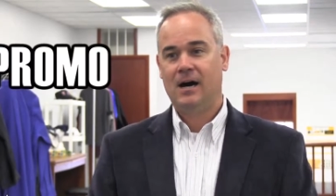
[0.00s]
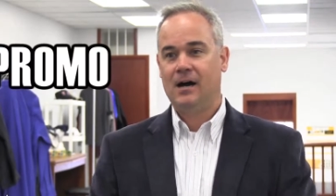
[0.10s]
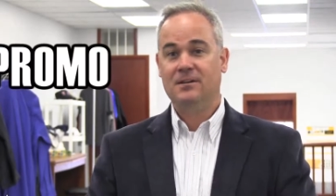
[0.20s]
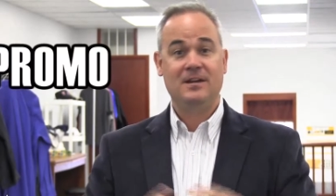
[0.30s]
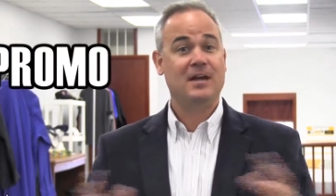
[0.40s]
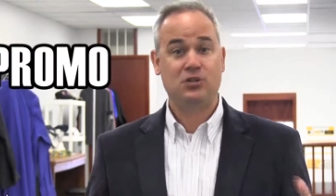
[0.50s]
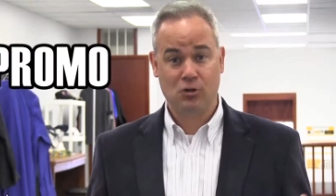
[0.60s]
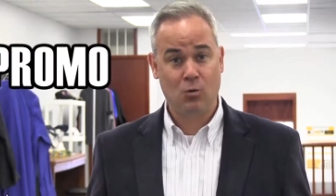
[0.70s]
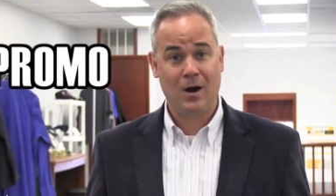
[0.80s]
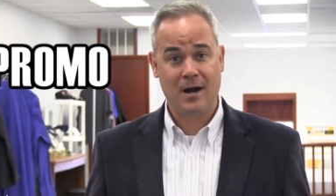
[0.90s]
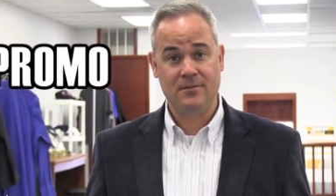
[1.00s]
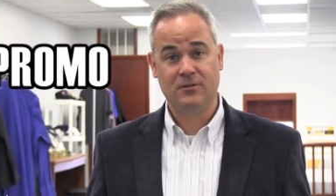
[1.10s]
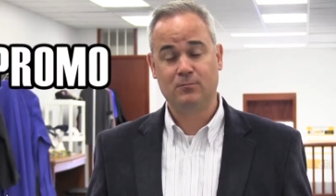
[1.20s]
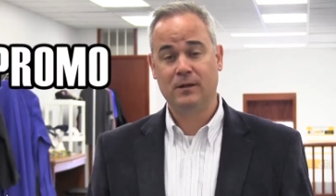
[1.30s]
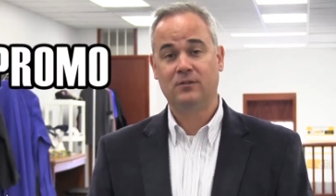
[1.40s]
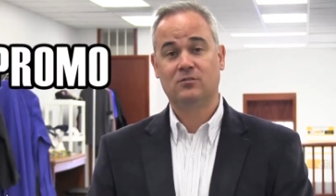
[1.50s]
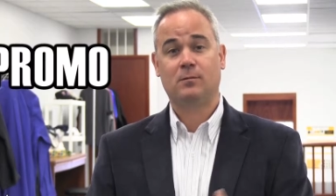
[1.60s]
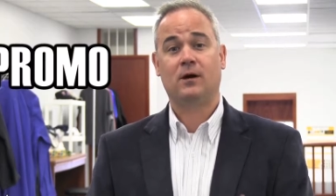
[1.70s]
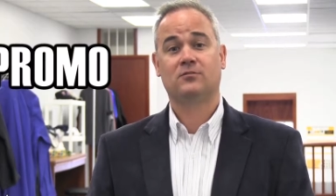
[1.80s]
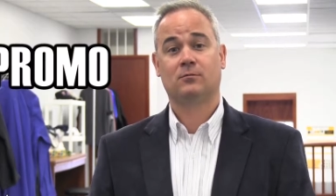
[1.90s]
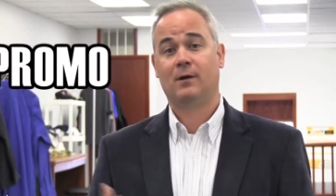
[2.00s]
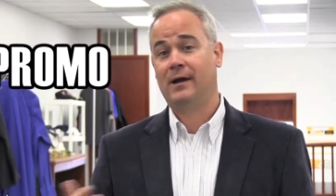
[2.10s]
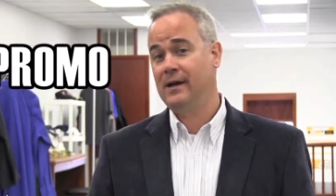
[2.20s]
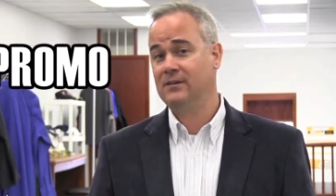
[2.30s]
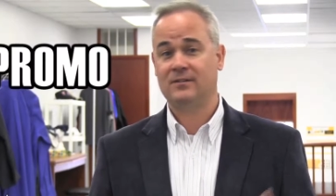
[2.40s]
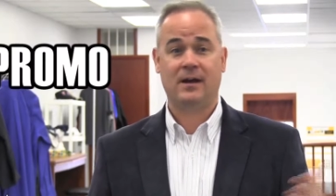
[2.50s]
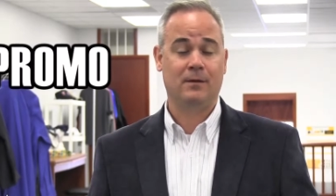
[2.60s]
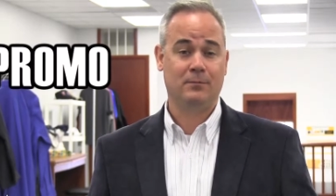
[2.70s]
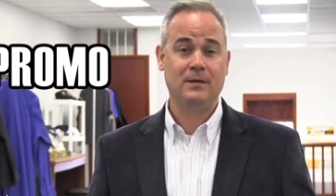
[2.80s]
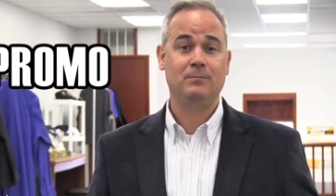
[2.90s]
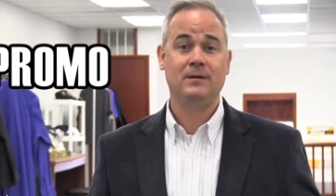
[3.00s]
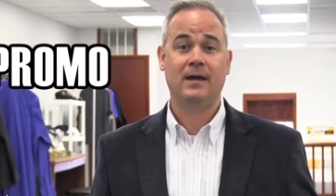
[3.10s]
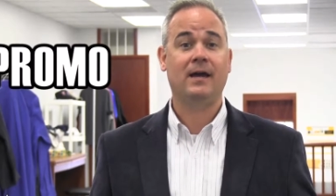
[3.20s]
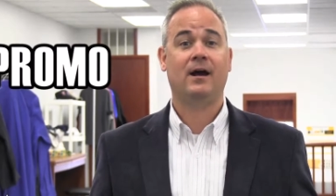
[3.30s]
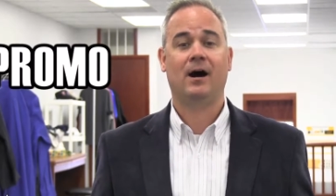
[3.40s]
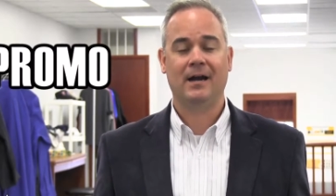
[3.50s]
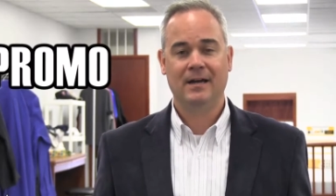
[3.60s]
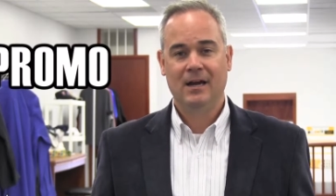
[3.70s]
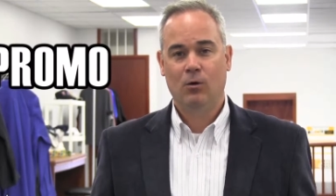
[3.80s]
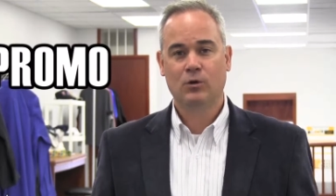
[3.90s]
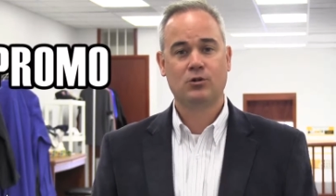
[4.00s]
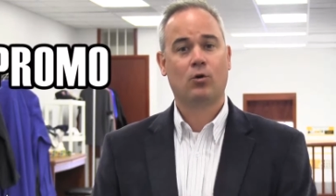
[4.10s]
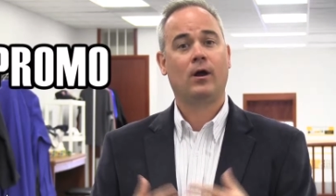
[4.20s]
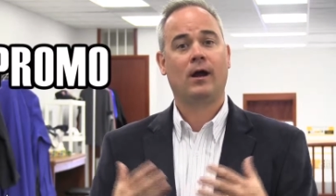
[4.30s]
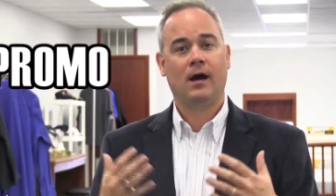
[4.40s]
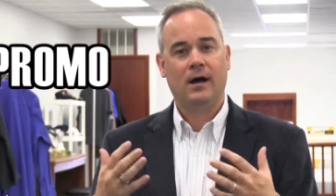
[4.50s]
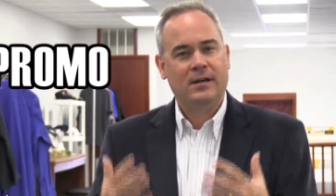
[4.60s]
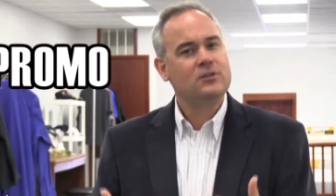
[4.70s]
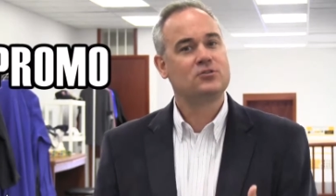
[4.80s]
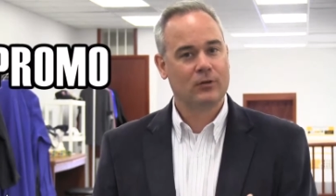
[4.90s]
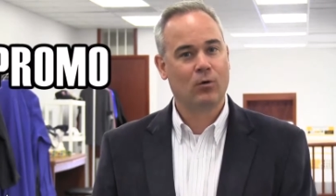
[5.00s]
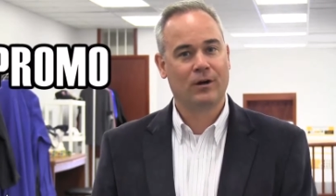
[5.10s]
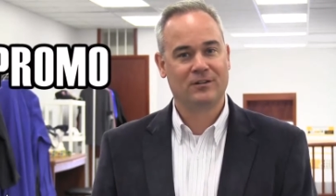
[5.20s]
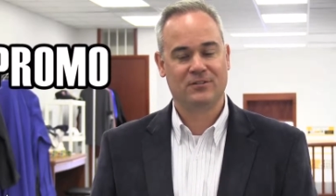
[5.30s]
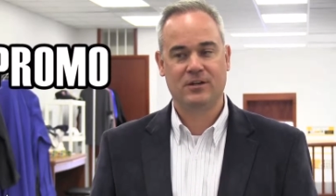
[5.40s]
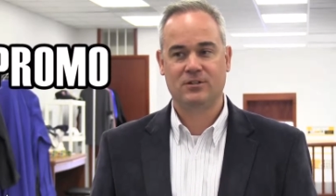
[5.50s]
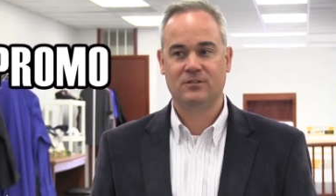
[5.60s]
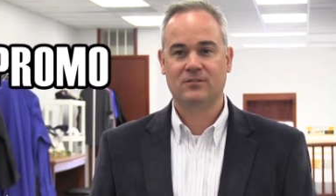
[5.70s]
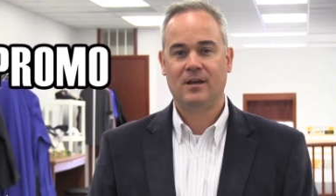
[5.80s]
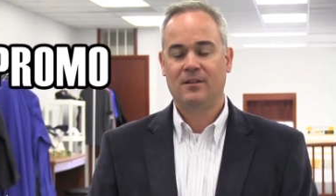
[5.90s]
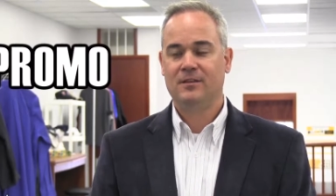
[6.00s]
uh, nationwide that's been sponsored by ASI and PPAI, which are uh, industry organizations.